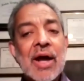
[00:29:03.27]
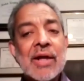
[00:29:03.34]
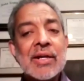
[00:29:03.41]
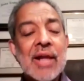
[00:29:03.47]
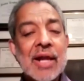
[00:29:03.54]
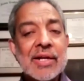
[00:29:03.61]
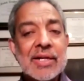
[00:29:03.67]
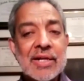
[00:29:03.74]
in
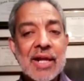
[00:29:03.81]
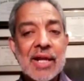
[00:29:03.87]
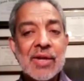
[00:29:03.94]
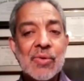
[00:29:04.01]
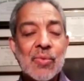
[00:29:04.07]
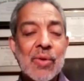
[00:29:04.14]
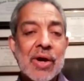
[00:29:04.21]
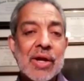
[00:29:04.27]

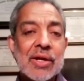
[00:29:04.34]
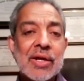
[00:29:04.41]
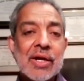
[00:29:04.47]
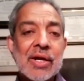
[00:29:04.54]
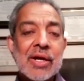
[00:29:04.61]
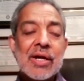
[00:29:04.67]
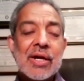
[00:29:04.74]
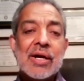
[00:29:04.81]
1991.
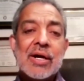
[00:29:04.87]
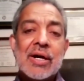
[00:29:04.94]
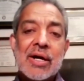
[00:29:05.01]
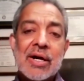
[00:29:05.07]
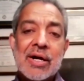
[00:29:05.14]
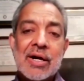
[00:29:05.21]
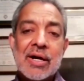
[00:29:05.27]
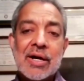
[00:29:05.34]

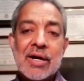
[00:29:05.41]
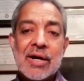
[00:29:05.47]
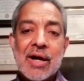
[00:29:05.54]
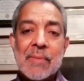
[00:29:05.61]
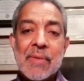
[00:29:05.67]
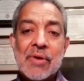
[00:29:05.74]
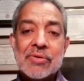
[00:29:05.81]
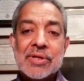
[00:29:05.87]

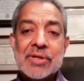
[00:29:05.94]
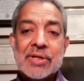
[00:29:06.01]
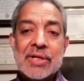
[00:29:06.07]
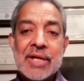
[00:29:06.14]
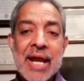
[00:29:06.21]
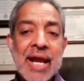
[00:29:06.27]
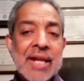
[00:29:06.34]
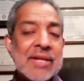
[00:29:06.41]
About
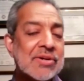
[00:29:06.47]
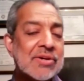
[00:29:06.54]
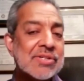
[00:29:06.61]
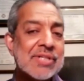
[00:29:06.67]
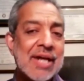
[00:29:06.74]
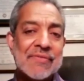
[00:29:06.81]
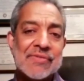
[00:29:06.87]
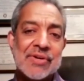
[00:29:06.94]
10 years
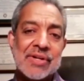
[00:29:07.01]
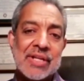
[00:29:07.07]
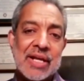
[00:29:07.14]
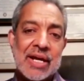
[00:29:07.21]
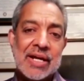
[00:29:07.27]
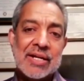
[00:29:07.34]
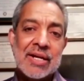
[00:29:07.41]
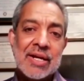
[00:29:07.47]
after
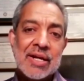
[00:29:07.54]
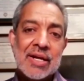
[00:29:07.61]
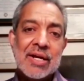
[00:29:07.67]
that,